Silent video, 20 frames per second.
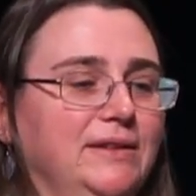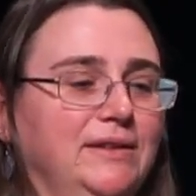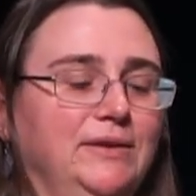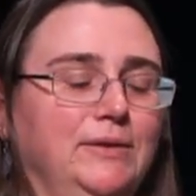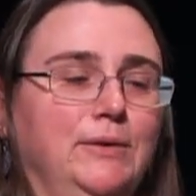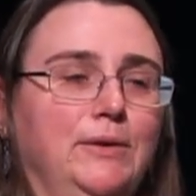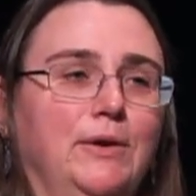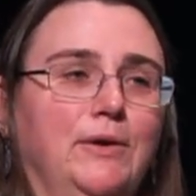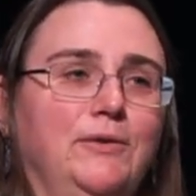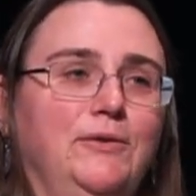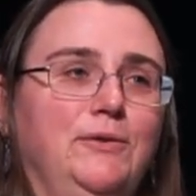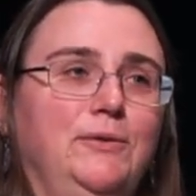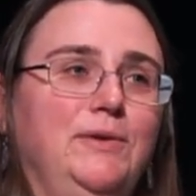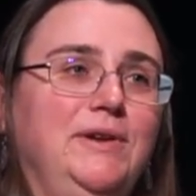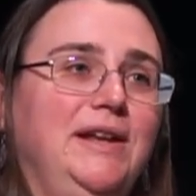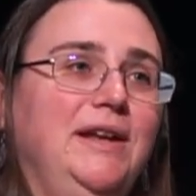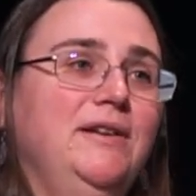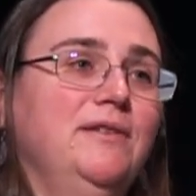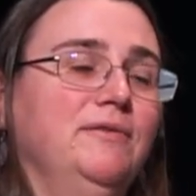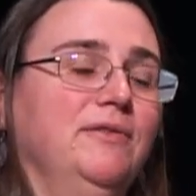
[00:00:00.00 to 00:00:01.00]
you could also do
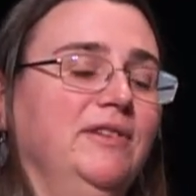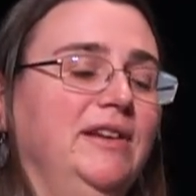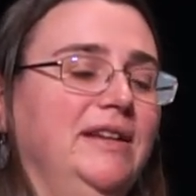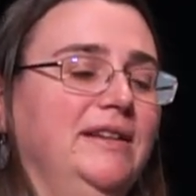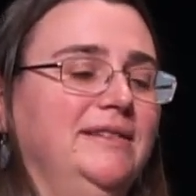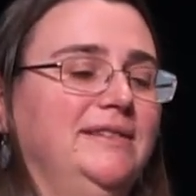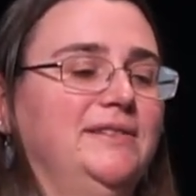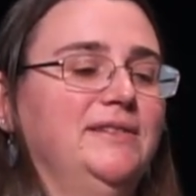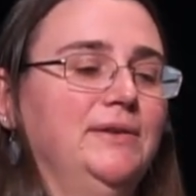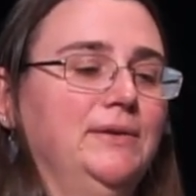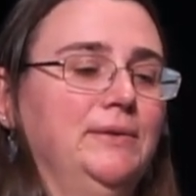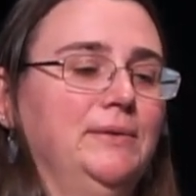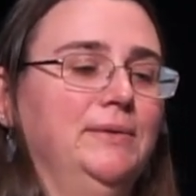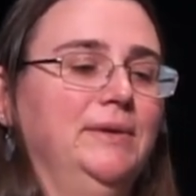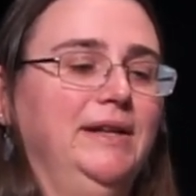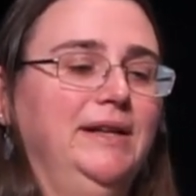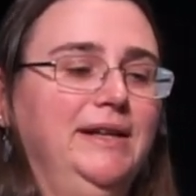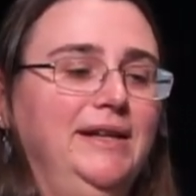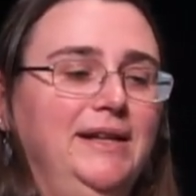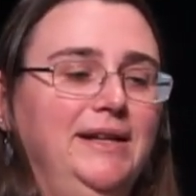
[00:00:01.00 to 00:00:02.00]
it natively. So
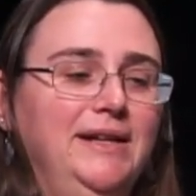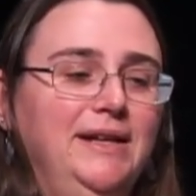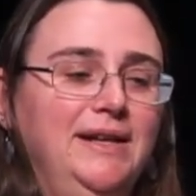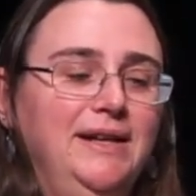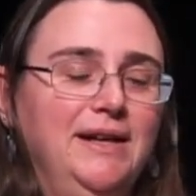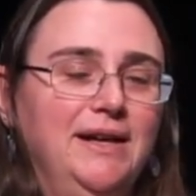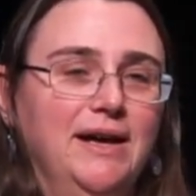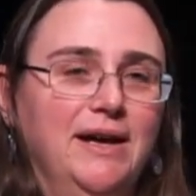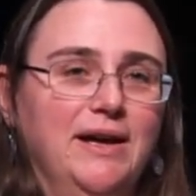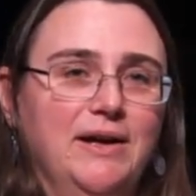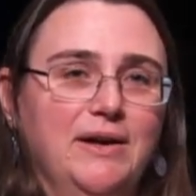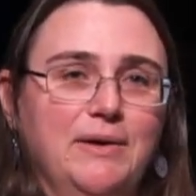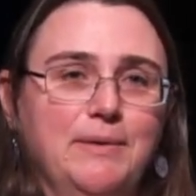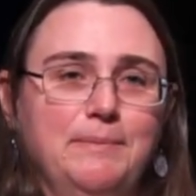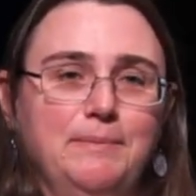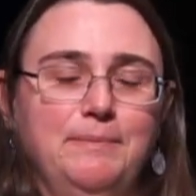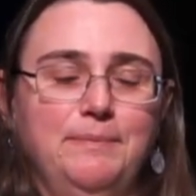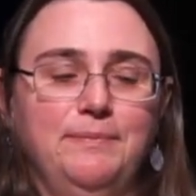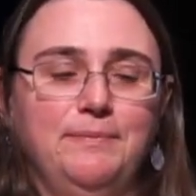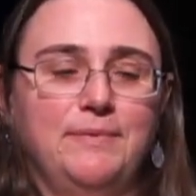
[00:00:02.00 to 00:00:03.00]

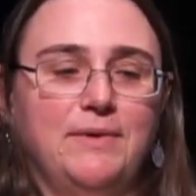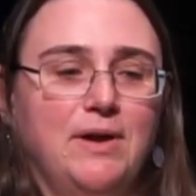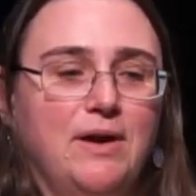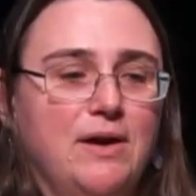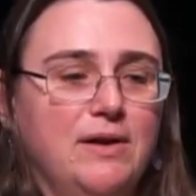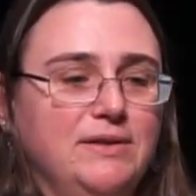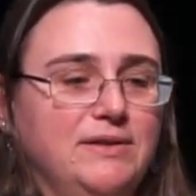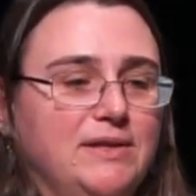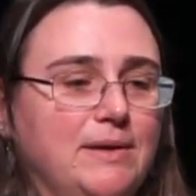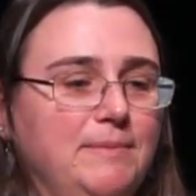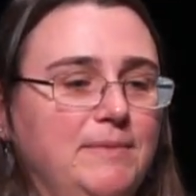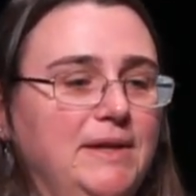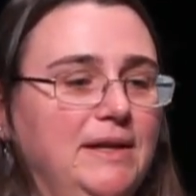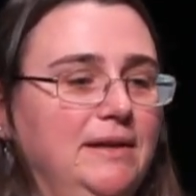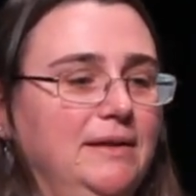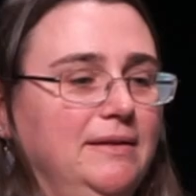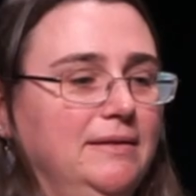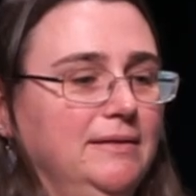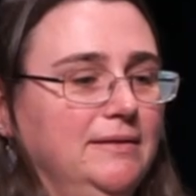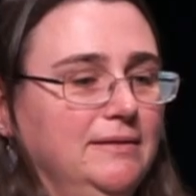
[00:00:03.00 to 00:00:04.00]
on
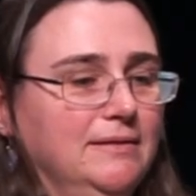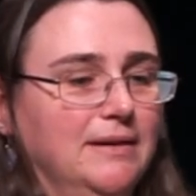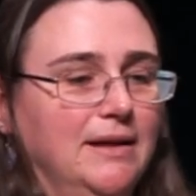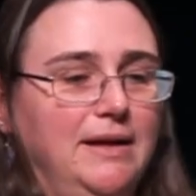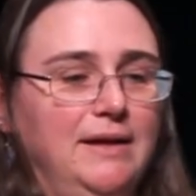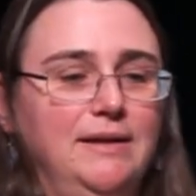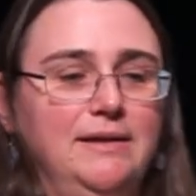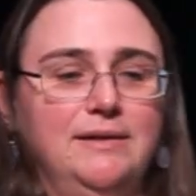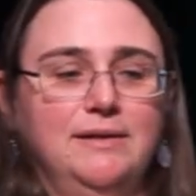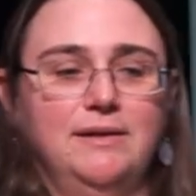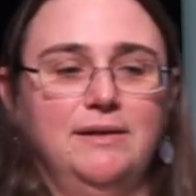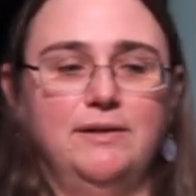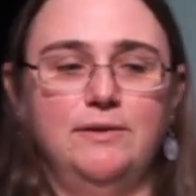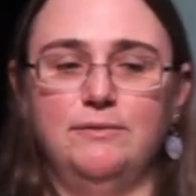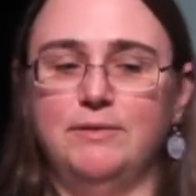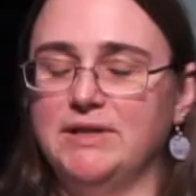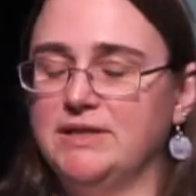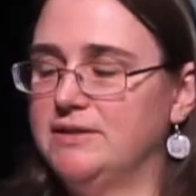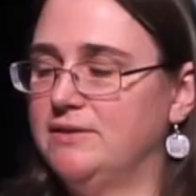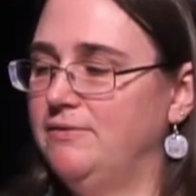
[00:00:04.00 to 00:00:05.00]
something like
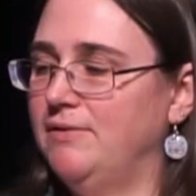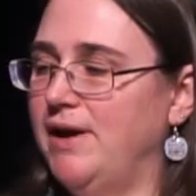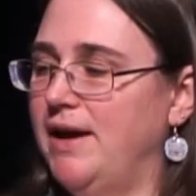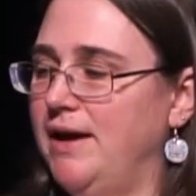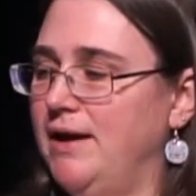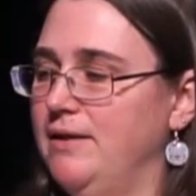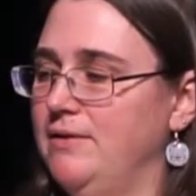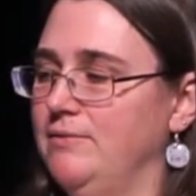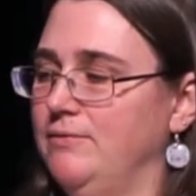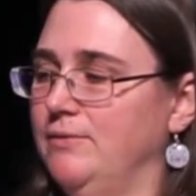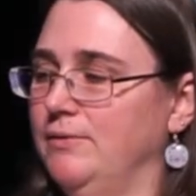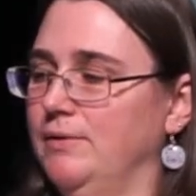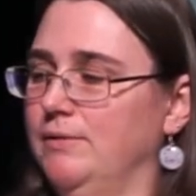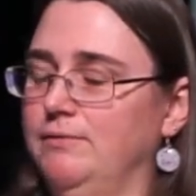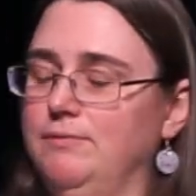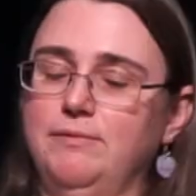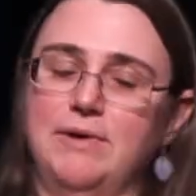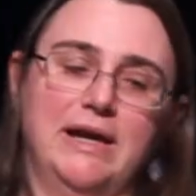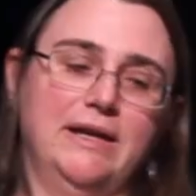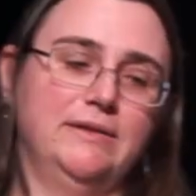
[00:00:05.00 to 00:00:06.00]
RISC-V or
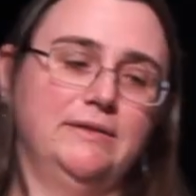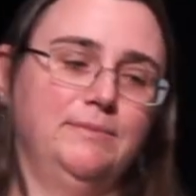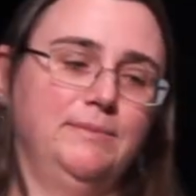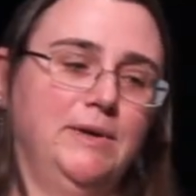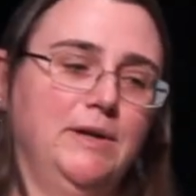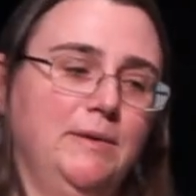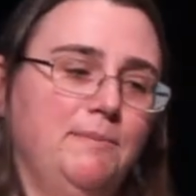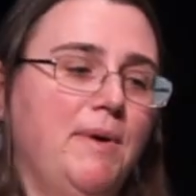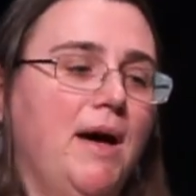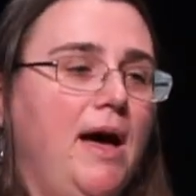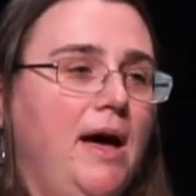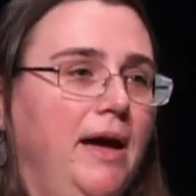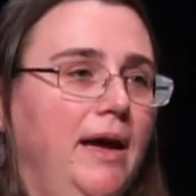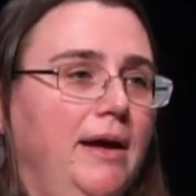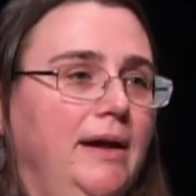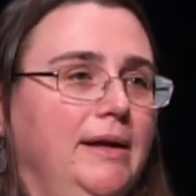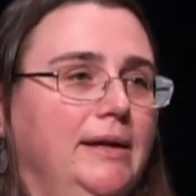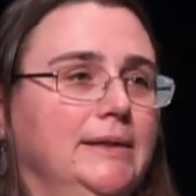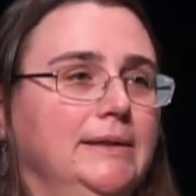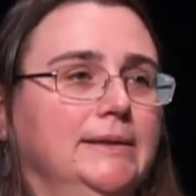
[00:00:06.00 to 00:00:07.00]
Raspberry
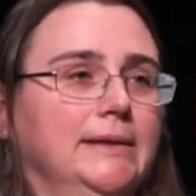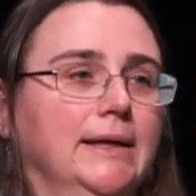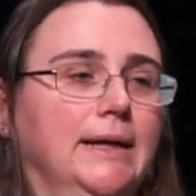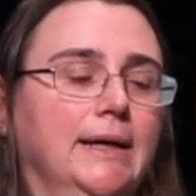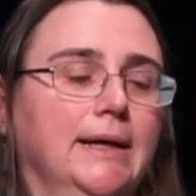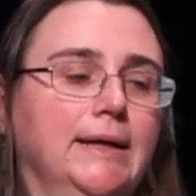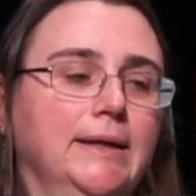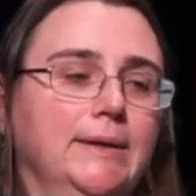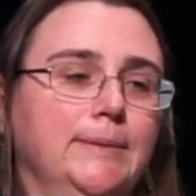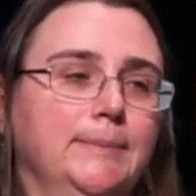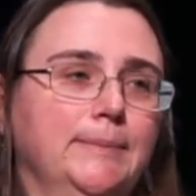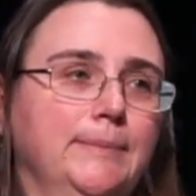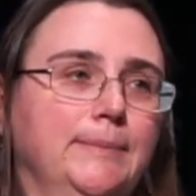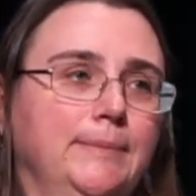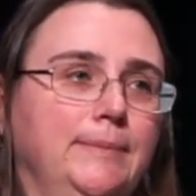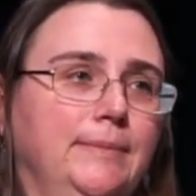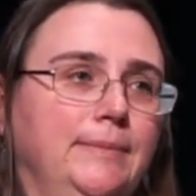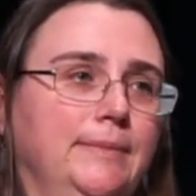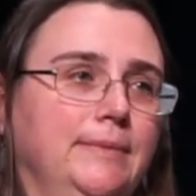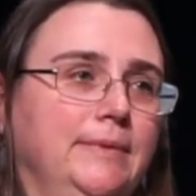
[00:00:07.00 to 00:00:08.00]
Pi,
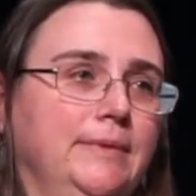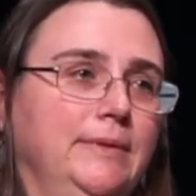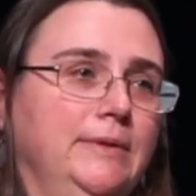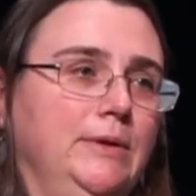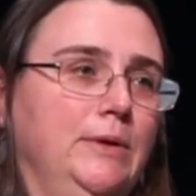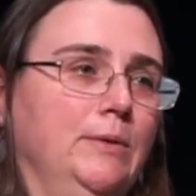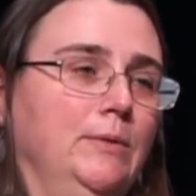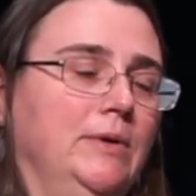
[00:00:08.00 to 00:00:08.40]
you